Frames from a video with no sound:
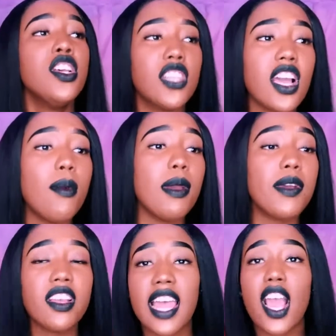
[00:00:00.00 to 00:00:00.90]
So I called my
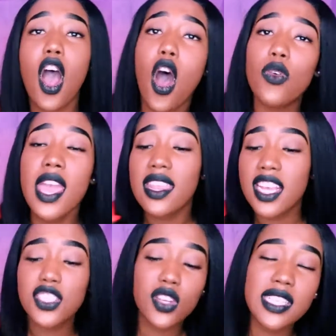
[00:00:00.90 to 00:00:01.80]
brother, like, oh,
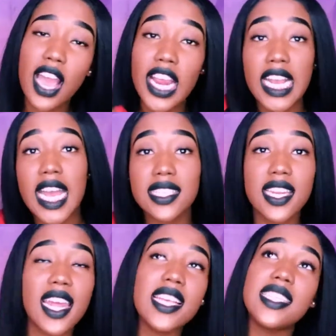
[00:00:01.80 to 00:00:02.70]
this dude's out here
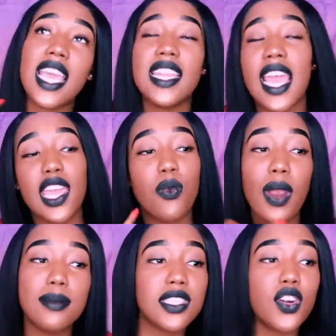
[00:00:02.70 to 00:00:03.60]
cussing at us, saying that he
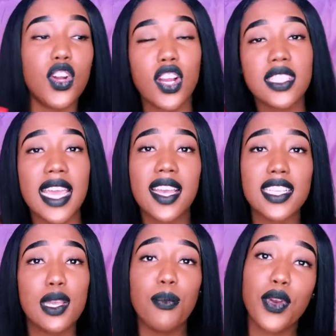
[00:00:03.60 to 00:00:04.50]
rapes little girls like
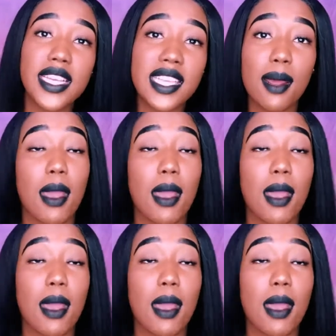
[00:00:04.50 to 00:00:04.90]
us in prison.